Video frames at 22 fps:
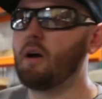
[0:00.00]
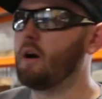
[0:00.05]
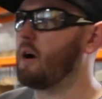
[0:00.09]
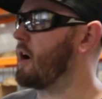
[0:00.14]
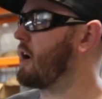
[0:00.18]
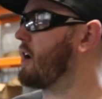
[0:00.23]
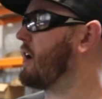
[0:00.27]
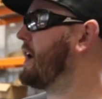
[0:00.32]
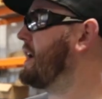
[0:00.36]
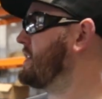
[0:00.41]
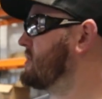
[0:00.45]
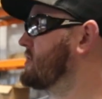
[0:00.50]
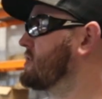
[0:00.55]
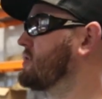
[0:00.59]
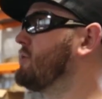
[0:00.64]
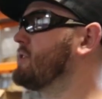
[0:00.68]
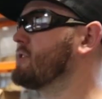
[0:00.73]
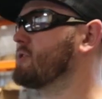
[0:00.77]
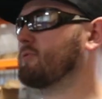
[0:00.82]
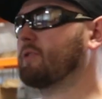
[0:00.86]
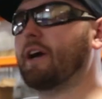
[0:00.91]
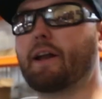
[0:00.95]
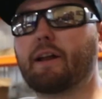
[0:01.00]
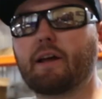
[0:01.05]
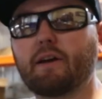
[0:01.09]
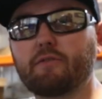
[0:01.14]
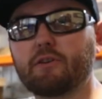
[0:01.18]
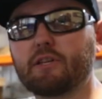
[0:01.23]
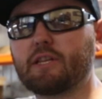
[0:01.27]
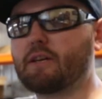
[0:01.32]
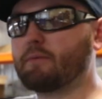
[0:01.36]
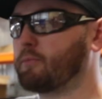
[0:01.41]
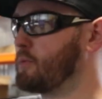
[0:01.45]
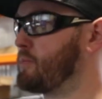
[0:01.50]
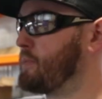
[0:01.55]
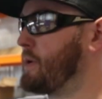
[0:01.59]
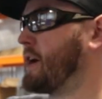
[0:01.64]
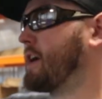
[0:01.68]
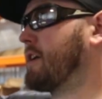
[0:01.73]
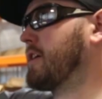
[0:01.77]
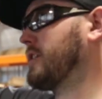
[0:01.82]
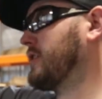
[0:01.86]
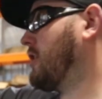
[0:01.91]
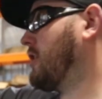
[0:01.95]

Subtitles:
All right, so once we got everything prepared,